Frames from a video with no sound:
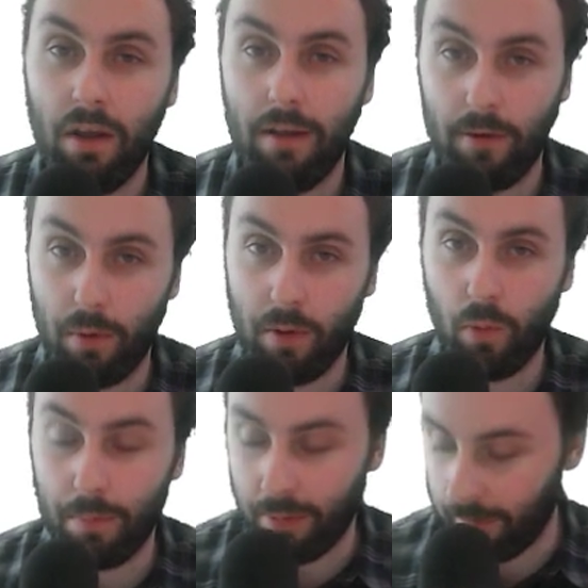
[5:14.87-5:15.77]
If you want it
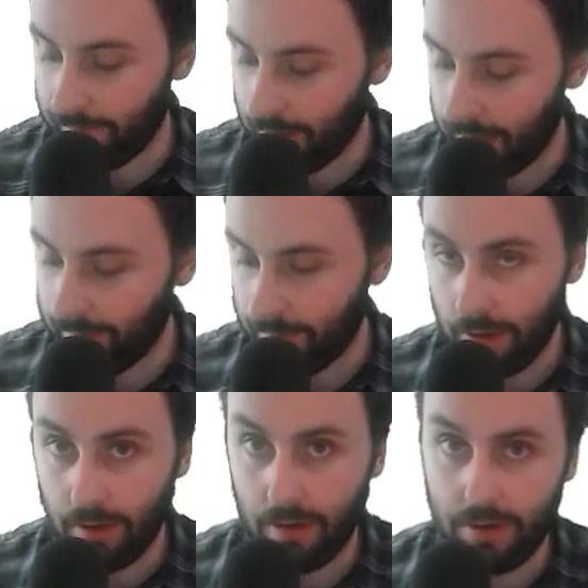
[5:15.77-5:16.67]
1.5,
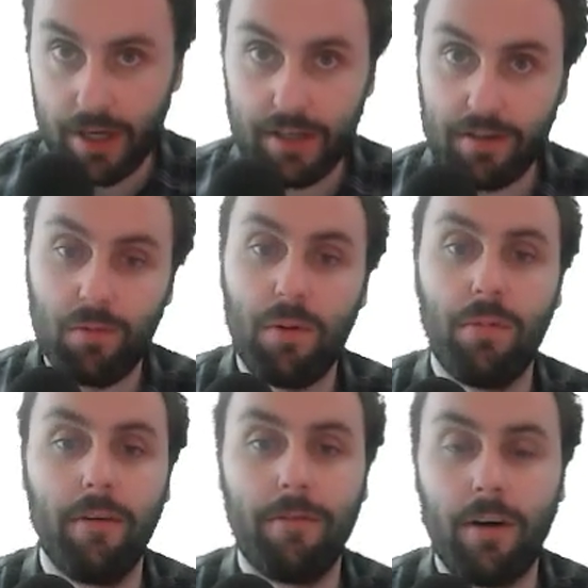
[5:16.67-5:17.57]
change it to
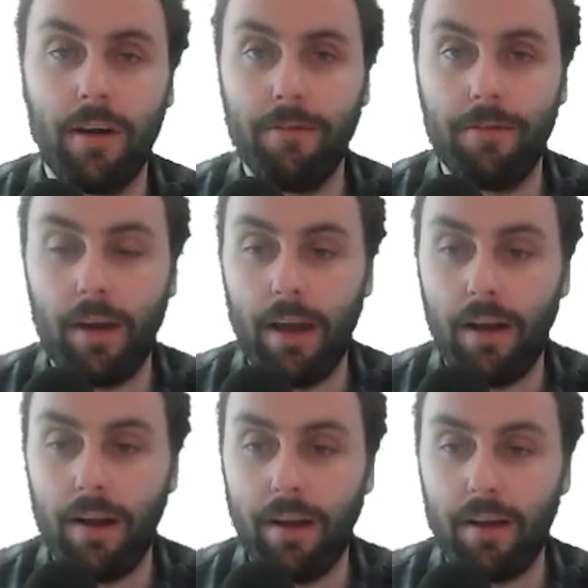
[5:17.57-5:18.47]
1.5 and
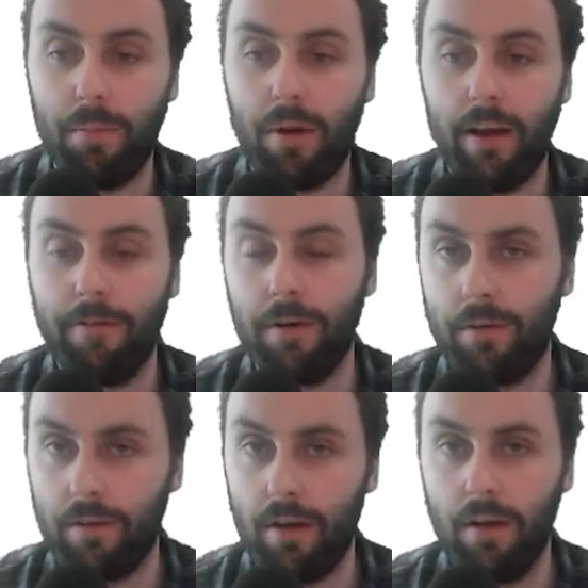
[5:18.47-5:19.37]
click apply
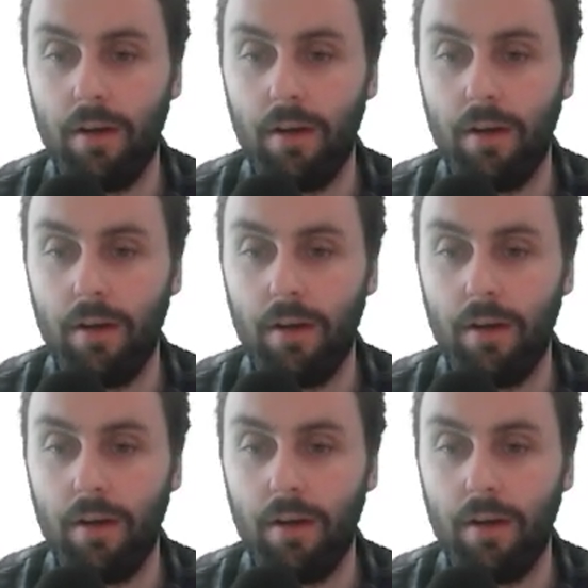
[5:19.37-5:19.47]
filter.